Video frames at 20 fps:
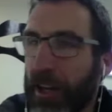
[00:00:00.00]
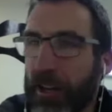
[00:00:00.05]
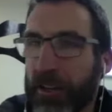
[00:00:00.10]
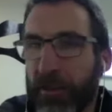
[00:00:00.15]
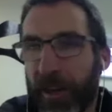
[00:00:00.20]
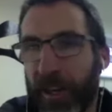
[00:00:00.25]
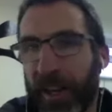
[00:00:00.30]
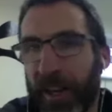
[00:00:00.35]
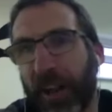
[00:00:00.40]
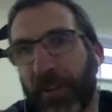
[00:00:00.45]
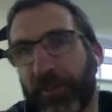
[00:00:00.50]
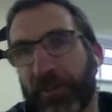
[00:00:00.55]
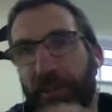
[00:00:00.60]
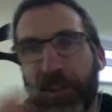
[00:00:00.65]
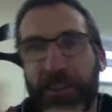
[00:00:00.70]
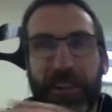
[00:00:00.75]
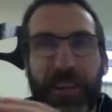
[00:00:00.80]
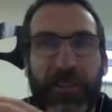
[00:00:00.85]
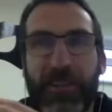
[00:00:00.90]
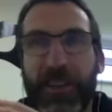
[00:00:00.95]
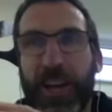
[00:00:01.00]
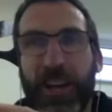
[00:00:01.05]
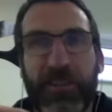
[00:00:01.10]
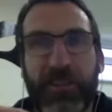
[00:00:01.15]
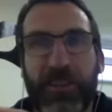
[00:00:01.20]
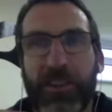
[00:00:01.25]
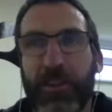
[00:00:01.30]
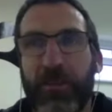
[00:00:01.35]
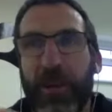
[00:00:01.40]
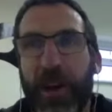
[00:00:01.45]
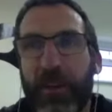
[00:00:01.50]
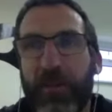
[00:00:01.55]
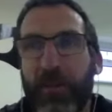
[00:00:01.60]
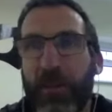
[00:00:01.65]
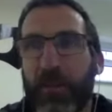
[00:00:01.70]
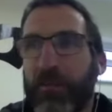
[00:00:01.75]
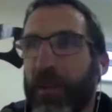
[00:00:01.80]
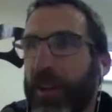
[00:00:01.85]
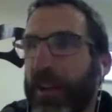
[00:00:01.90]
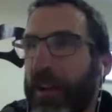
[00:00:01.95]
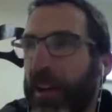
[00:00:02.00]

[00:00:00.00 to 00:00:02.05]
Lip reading: So I kind of took a deviation away from